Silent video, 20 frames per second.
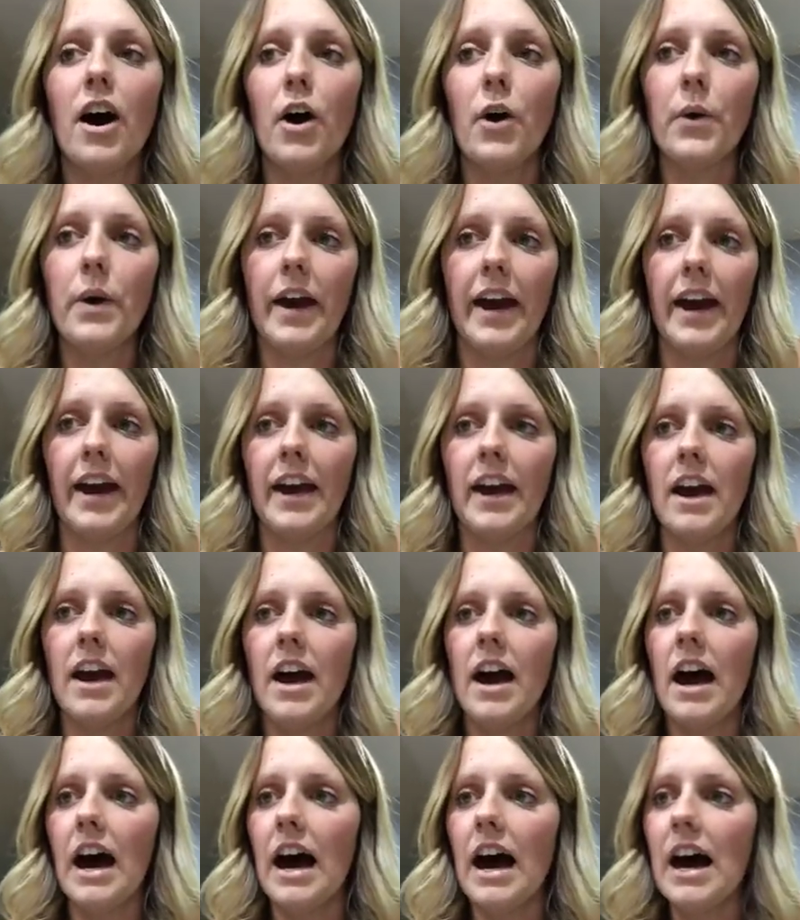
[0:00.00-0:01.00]
Okay,
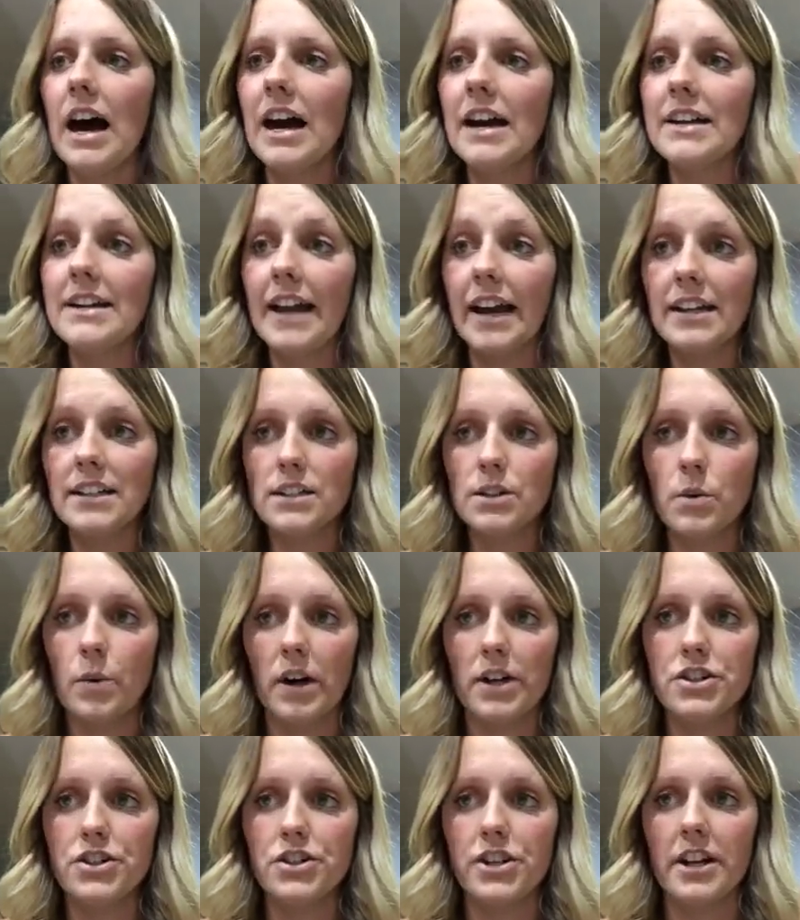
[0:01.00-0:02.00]
next
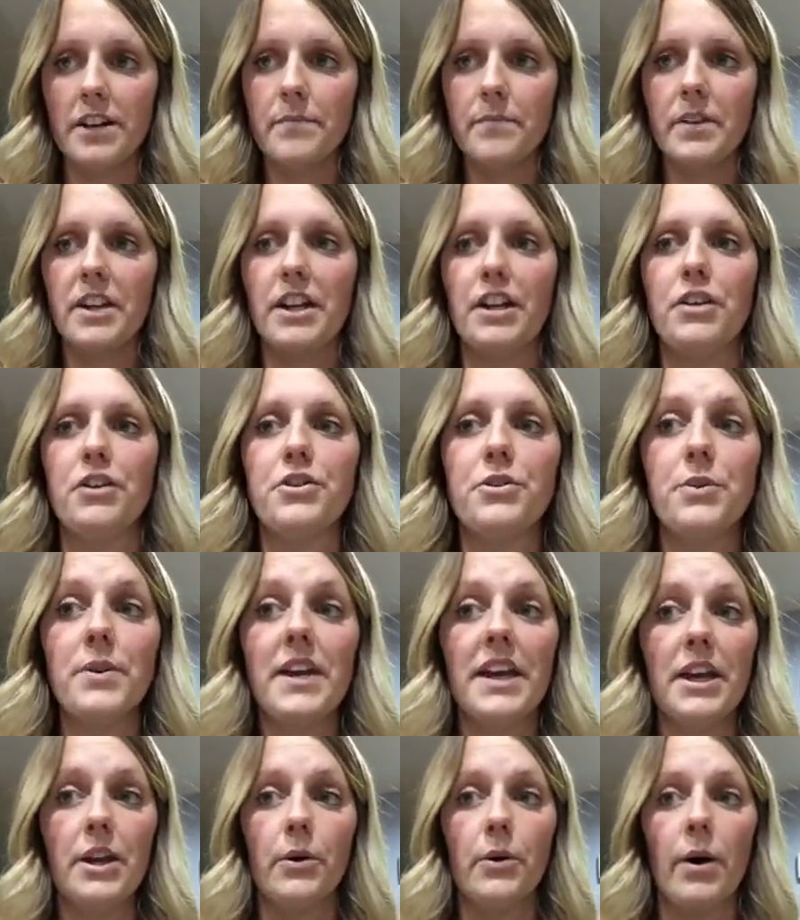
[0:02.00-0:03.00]
question. Can you do
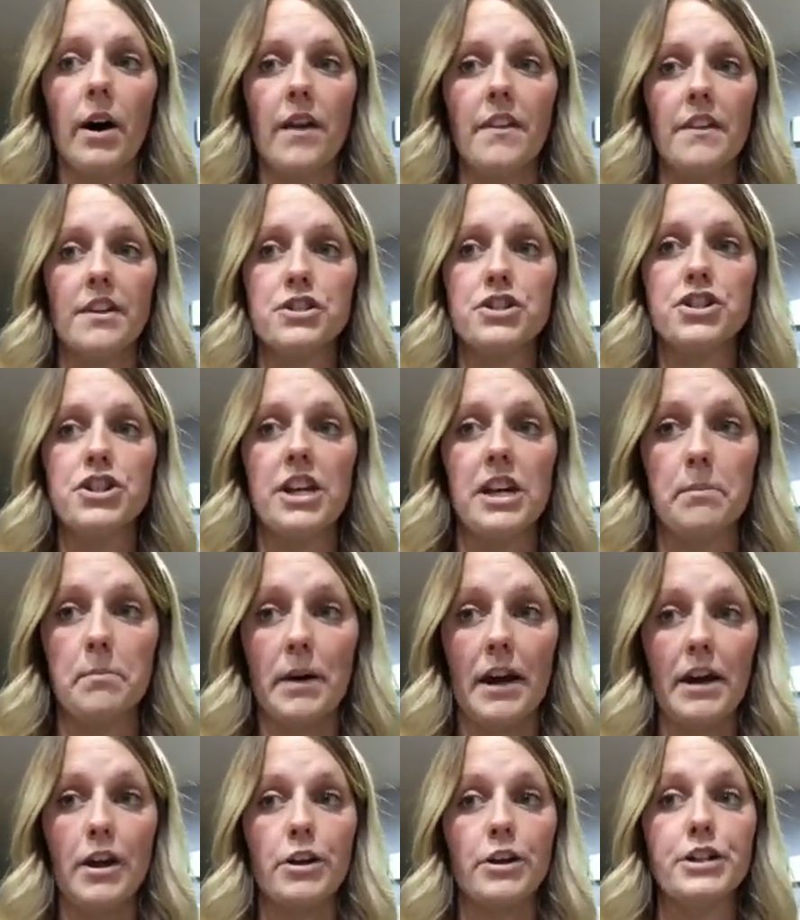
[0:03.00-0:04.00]
keto on the cheap?
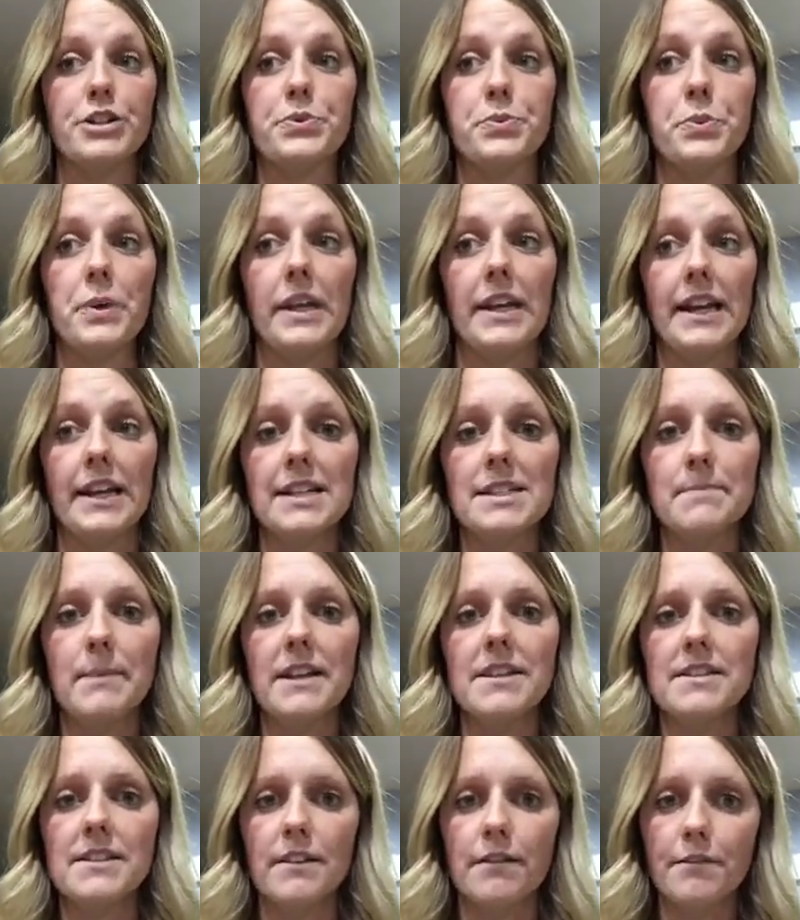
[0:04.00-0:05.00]
I heard it's really
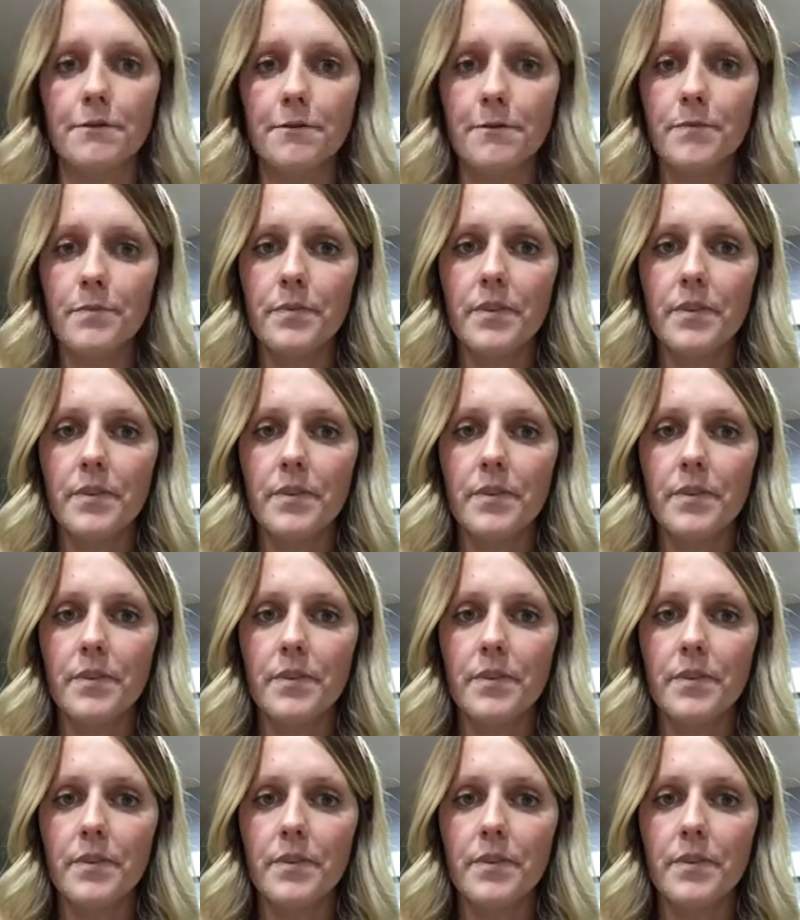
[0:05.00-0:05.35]
expensive.